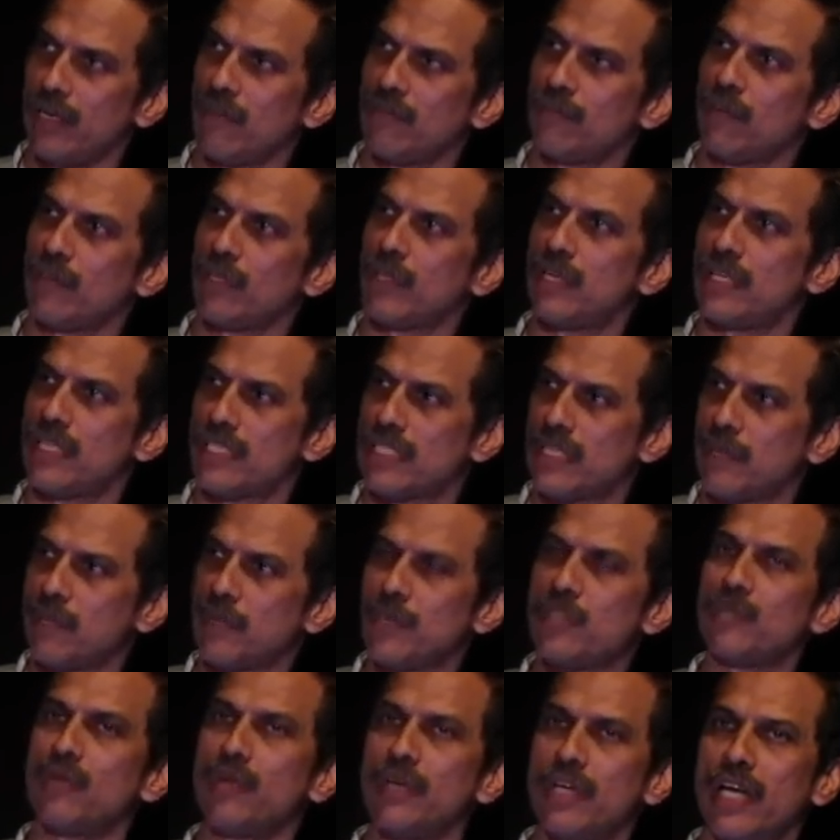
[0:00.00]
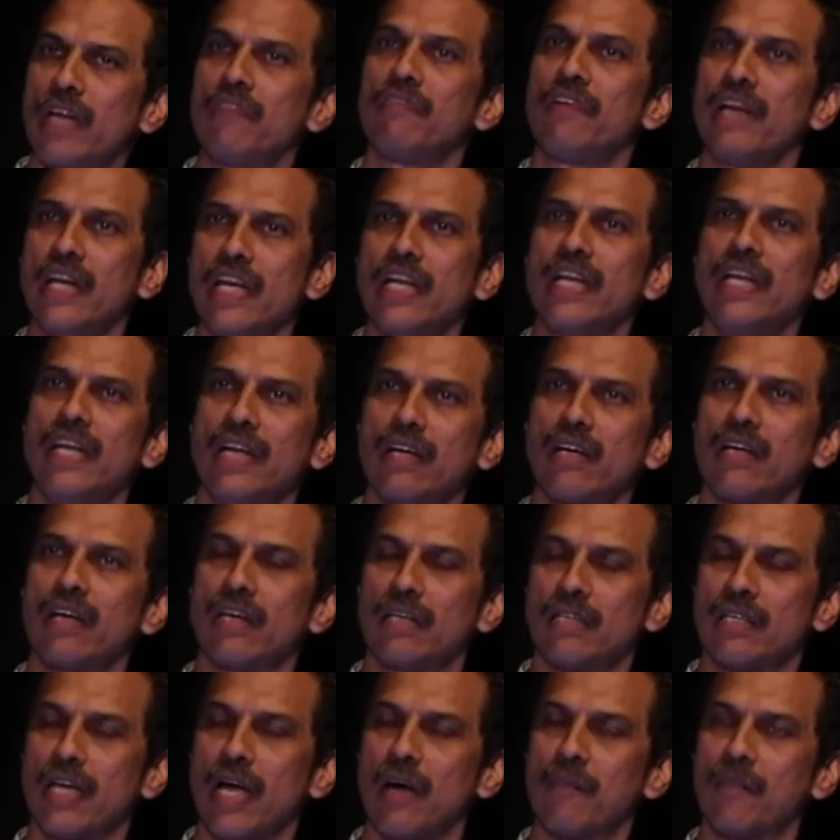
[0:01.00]
For the STPs, you would definitely need
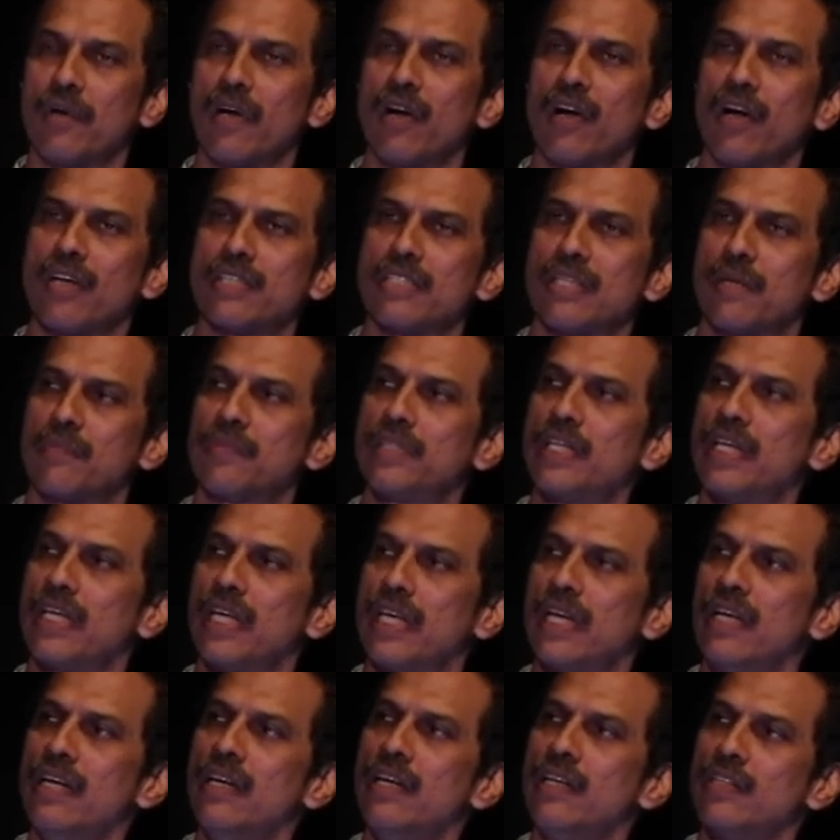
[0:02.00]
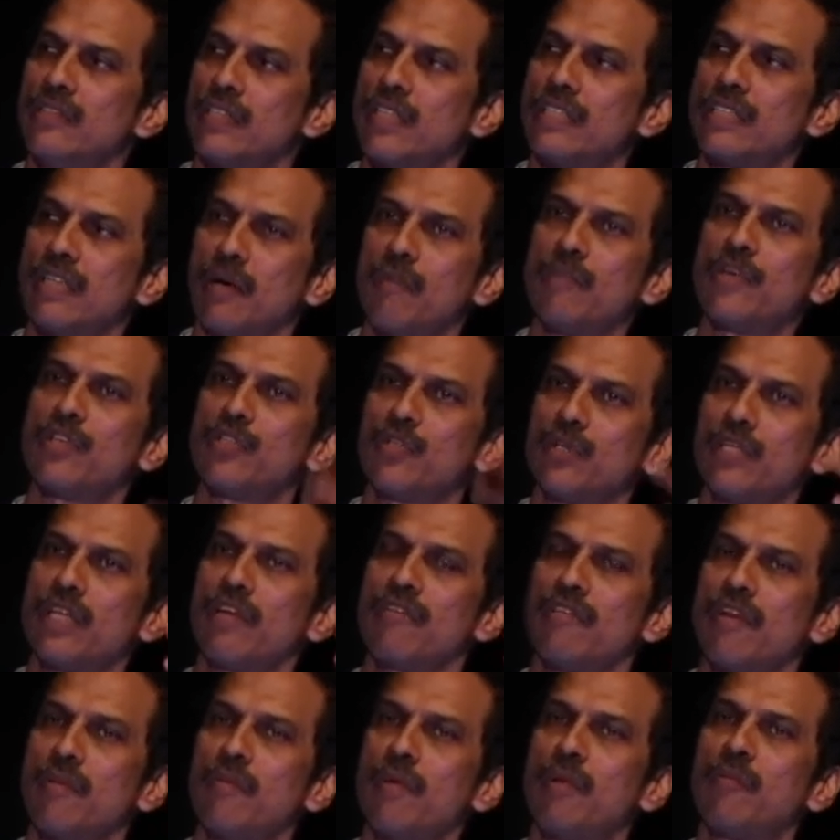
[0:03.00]
a uh, capital cost subsidy. So there's some issue that
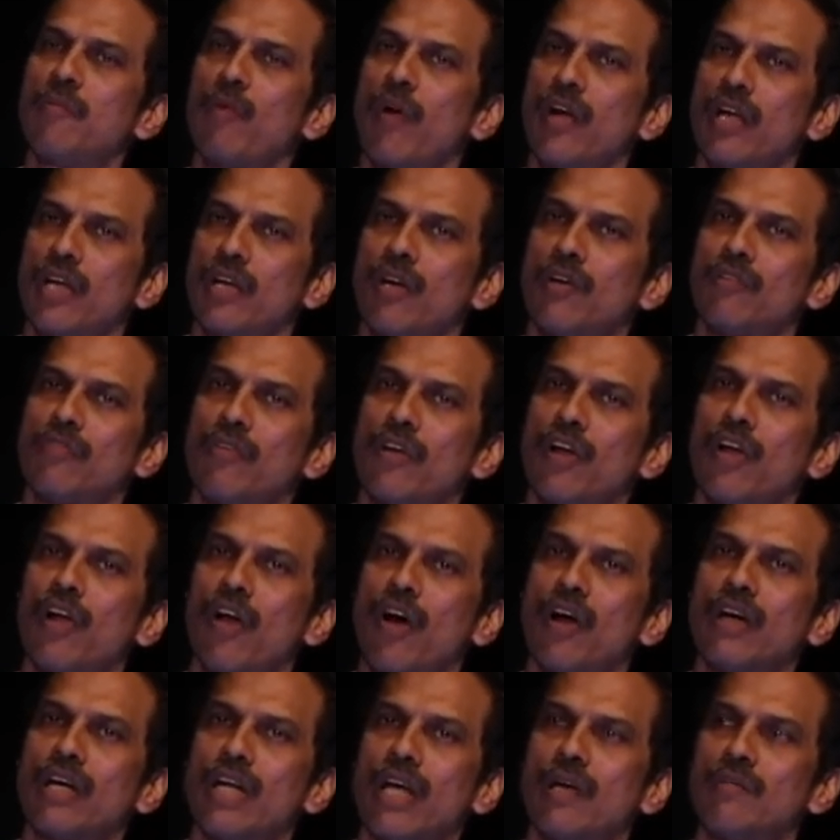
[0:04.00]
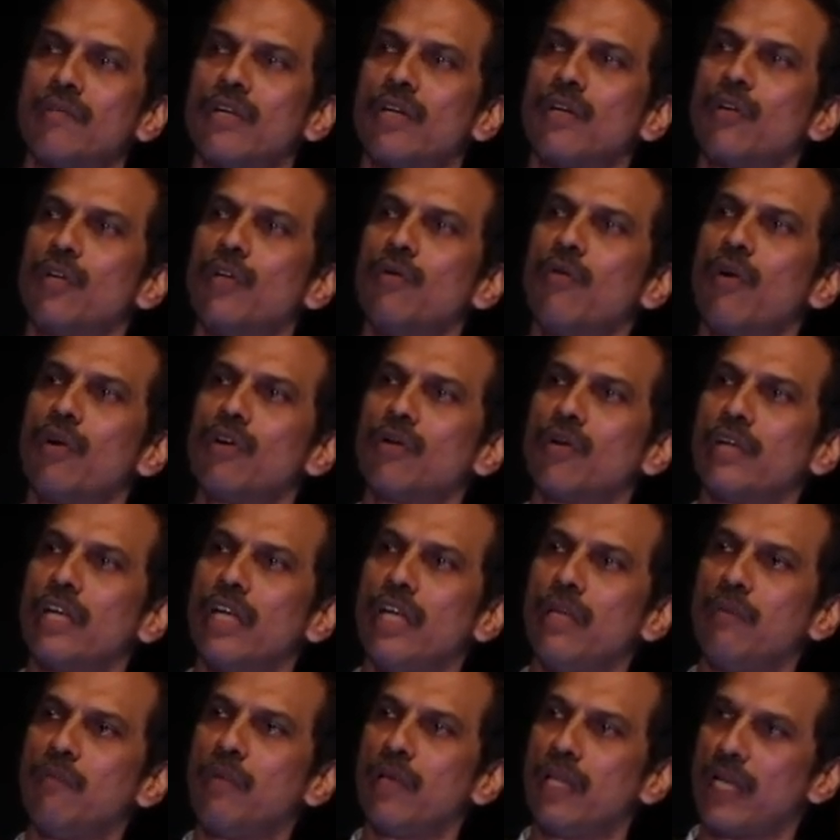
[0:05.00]
we've been pointing out for a long time that do you want to
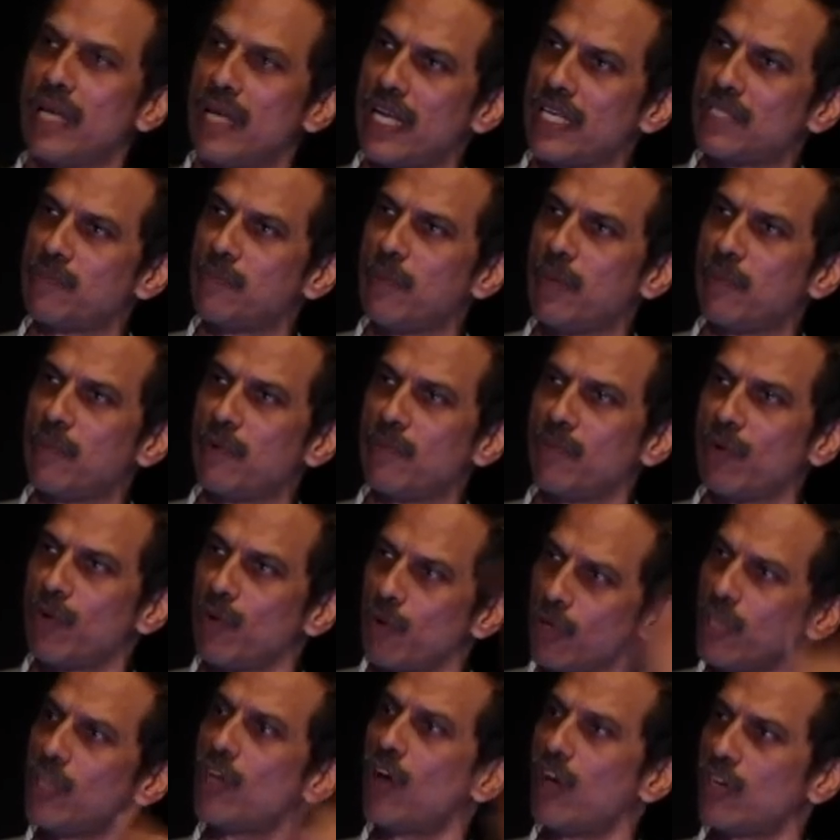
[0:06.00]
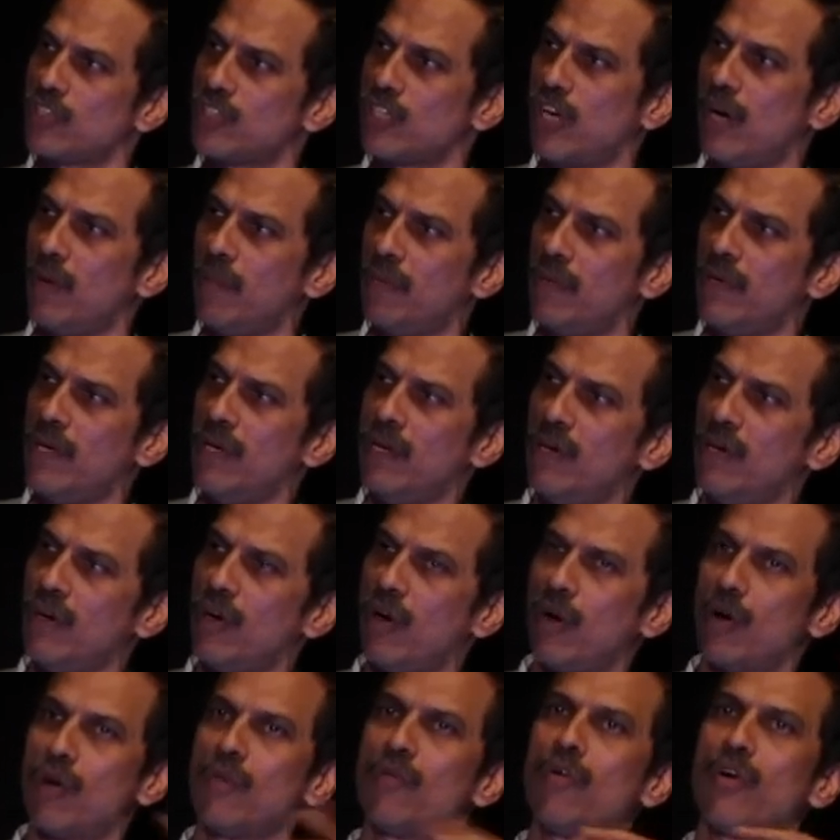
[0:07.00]
really penalize people for doing your job
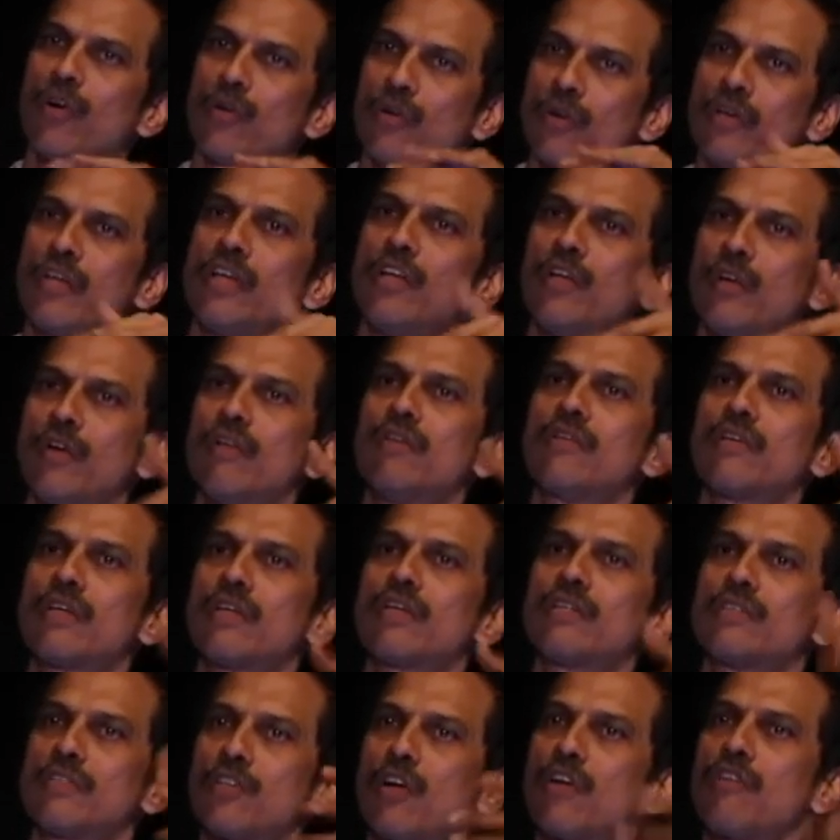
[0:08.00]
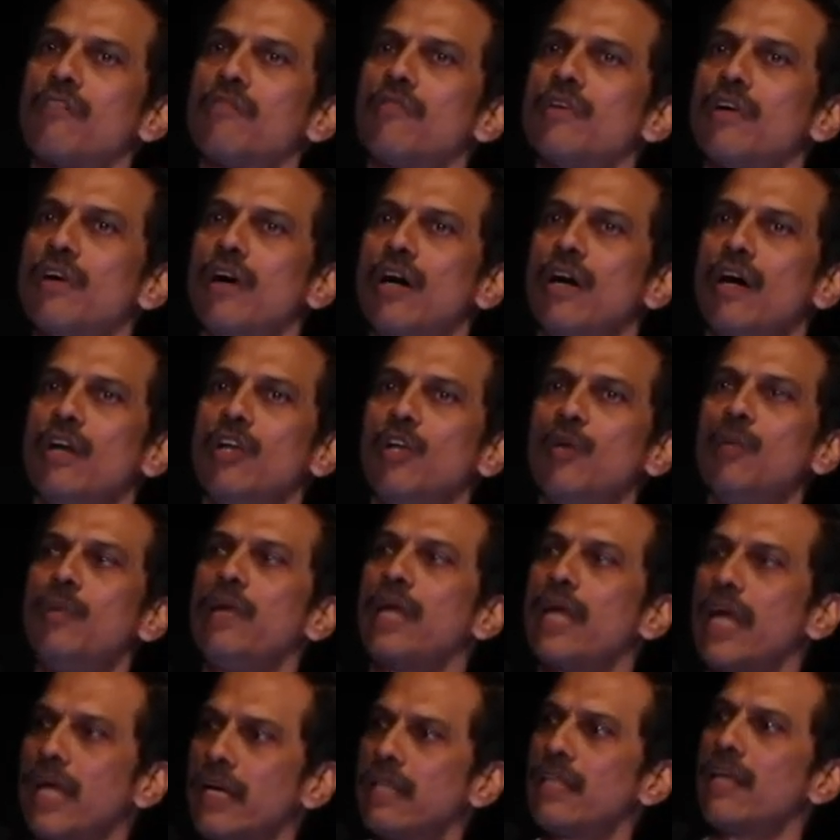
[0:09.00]
or do you want to, you know, sort of uh,
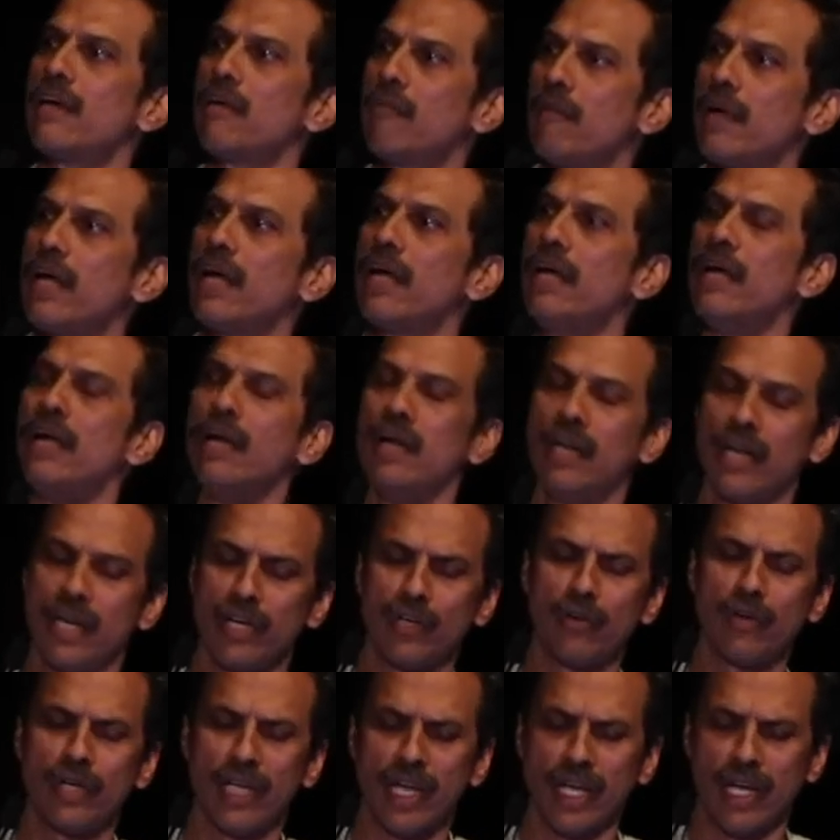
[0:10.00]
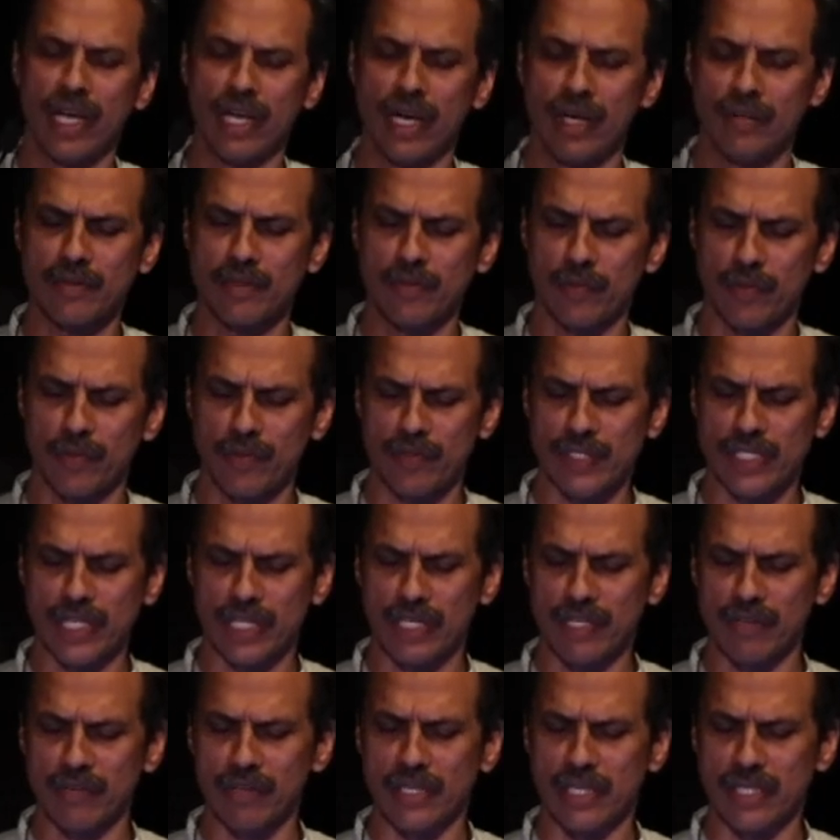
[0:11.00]
lubricate their way into taking up some of these
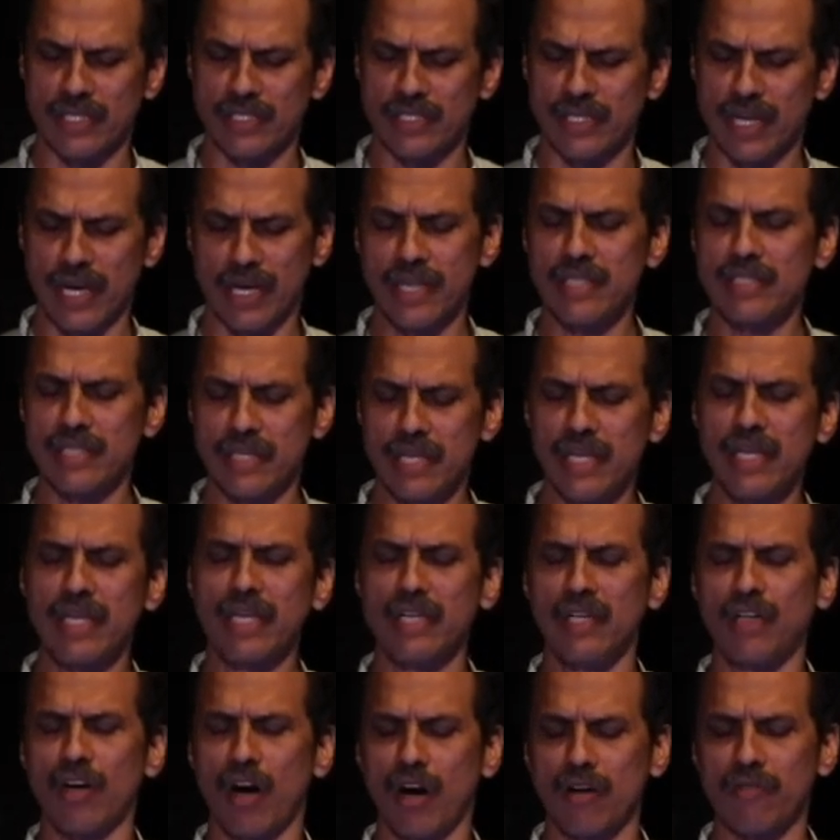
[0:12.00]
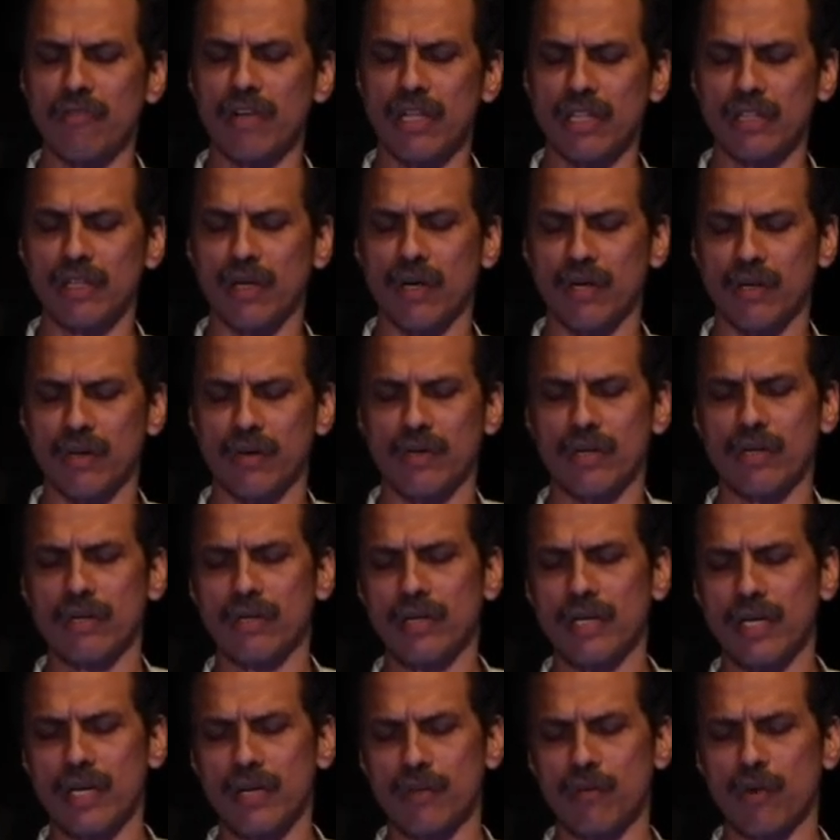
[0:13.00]
activities. And it's really not well thought out
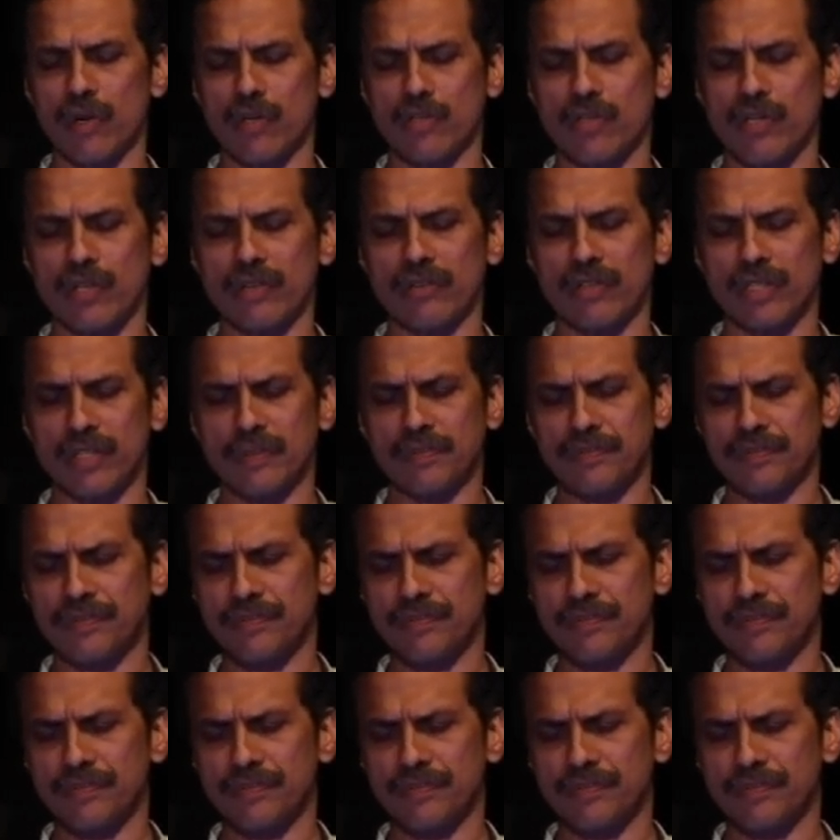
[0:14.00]
whatsoever.